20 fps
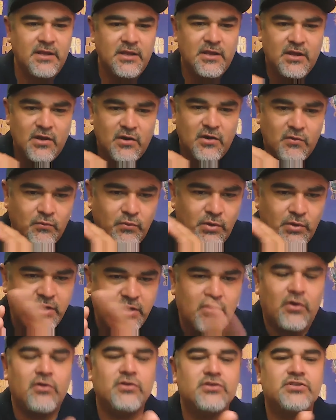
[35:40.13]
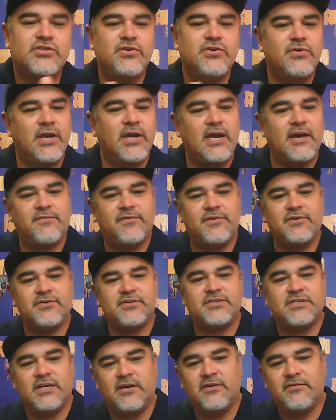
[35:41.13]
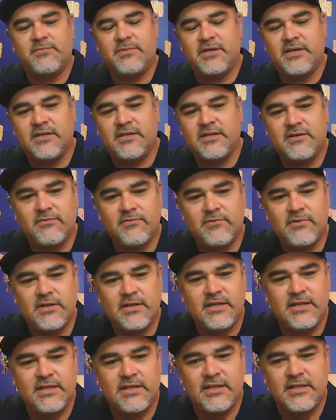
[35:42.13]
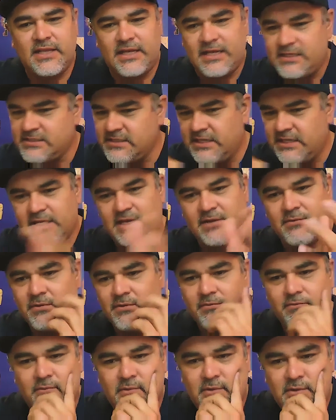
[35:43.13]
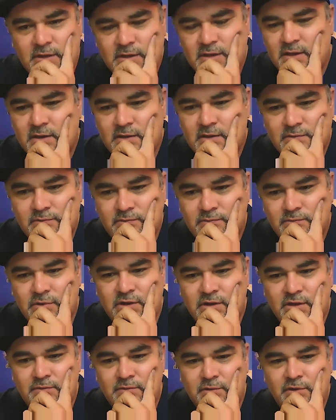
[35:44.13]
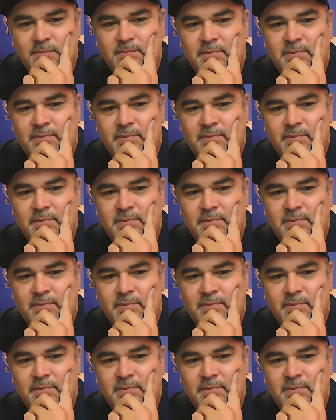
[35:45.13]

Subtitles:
but what goals do you have for yourself, man? And like I said, yeah, where do you